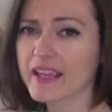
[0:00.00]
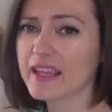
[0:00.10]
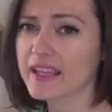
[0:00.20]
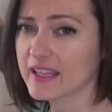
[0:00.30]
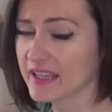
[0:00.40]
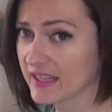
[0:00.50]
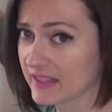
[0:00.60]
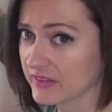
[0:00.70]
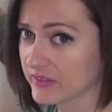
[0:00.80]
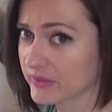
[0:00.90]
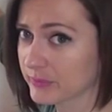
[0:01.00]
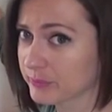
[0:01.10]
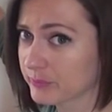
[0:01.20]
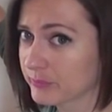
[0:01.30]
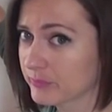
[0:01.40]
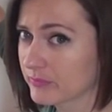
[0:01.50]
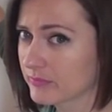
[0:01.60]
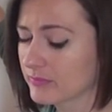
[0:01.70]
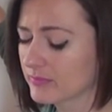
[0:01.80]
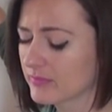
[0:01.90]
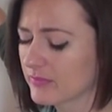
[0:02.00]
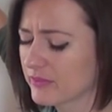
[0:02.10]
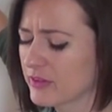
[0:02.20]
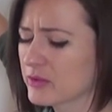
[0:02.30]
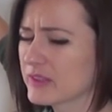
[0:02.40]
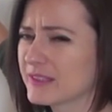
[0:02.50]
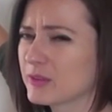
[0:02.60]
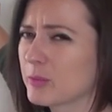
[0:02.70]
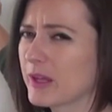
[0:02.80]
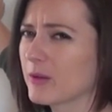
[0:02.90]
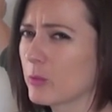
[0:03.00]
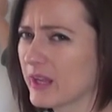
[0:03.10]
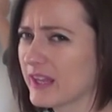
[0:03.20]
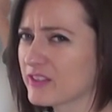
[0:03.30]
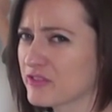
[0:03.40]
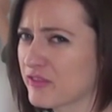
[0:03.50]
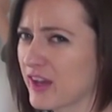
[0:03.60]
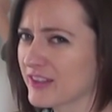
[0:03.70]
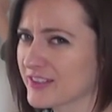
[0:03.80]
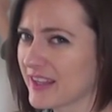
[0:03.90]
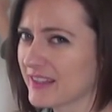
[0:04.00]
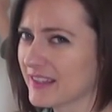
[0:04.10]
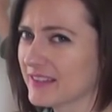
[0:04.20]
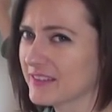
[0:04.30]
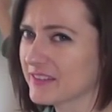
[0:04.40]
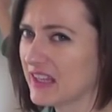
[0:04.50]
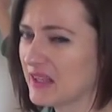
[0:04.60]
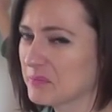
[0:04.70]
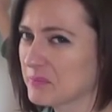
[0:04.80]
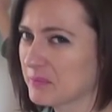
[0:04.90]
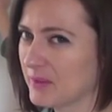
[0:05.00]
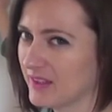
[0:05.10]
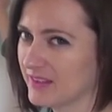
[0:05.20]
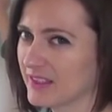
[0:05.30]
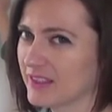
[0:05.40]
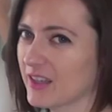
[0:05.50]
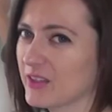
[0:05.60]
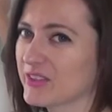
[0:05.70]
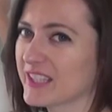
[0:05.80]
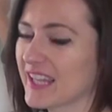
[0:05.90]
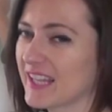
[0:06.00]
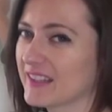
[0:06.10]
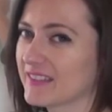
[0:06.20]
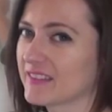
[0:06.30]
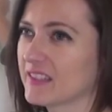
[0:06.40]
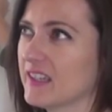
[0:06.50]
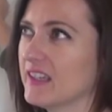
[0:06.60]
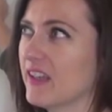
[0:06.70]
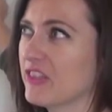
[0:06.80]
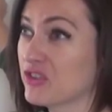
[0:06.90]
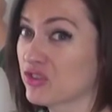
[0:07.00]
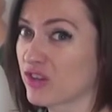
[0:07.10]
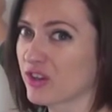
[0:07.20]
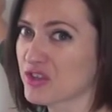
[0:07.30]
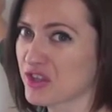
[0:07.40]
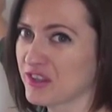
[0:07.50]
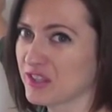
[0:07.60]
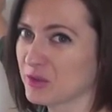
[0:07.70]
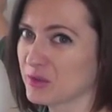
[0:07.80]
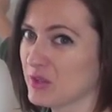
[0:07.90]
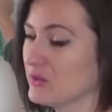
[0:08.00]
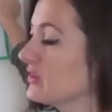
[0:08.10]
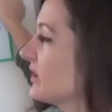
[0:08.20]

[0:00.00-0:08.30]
he is? Feels a little bit weird at first saying that, doesn't it? Because it goes against the structure that you're used